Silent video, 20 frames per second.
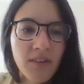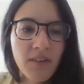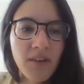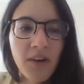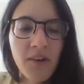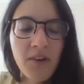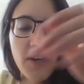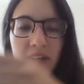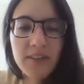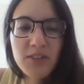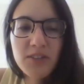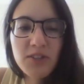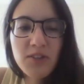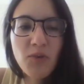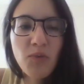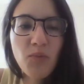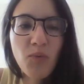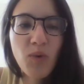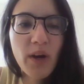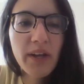All right,
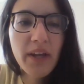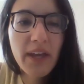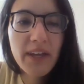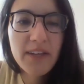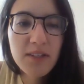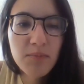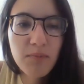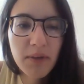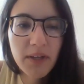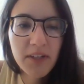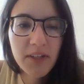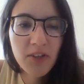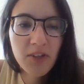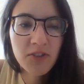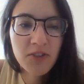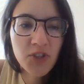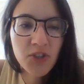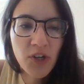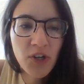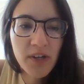so what has been your
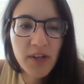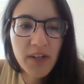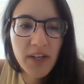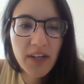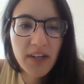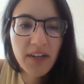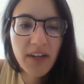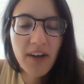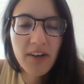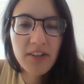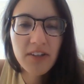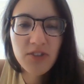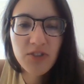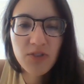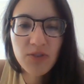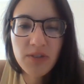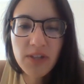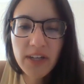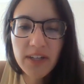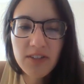journey and how did
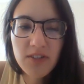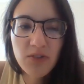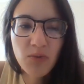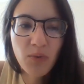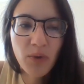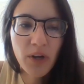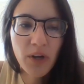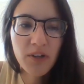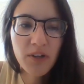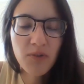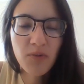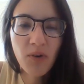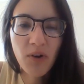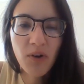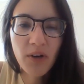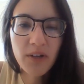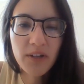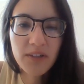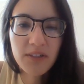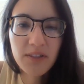you get to where you
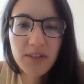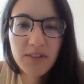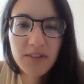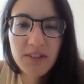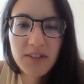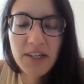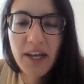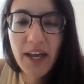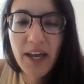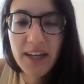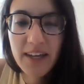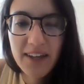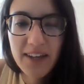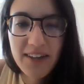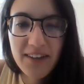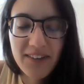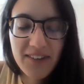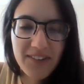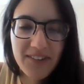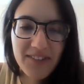are today?